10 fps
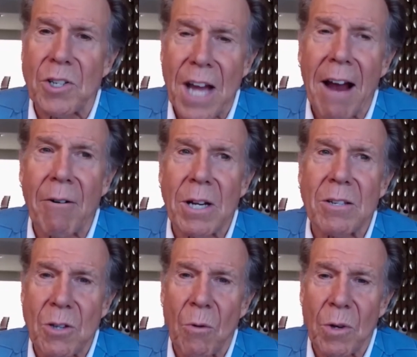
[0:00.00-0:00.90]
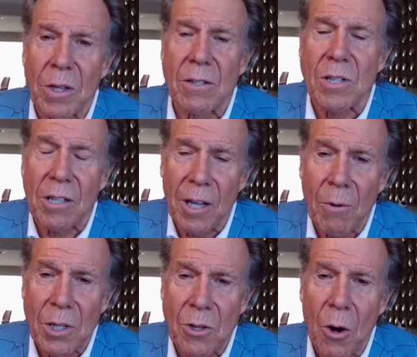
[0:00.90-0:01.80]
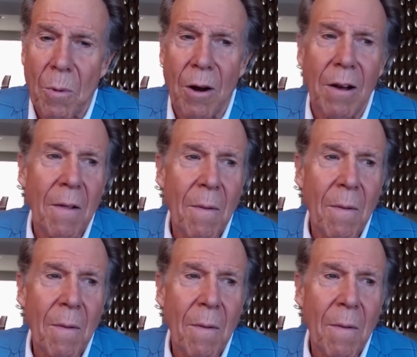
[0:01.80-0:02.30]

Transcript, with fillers: charities over the years, scleroderma